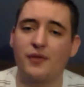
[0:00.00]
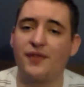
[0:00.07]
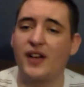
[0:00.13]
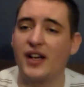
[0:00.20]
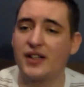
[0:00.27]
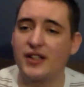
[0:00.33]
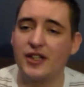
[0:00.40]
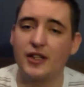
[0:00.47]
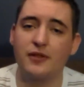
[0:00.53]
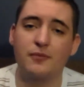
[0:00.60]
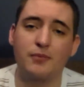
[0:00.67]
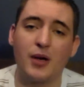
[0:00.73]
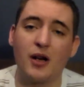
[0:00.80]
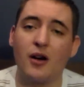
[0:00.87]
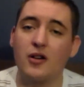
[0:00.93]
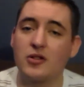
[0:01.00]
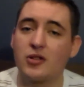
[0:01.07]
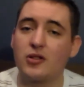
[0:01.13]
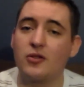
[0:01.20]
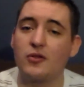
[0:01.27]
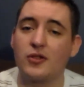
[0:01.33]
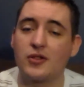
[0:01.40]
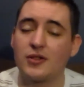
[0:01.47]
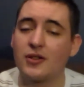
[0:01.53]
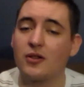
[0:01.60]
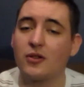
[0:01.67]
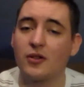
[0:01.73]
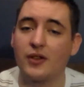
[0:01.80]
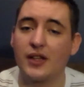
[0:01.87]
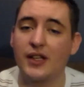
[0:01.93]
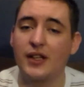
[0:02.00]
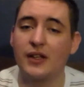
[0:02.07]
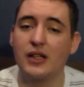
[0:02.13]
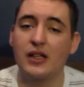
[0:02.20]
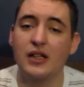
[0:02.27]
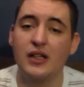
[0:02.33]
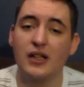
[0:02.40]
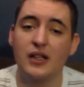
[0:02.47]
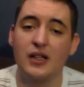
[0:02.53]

affect it, but also the slower the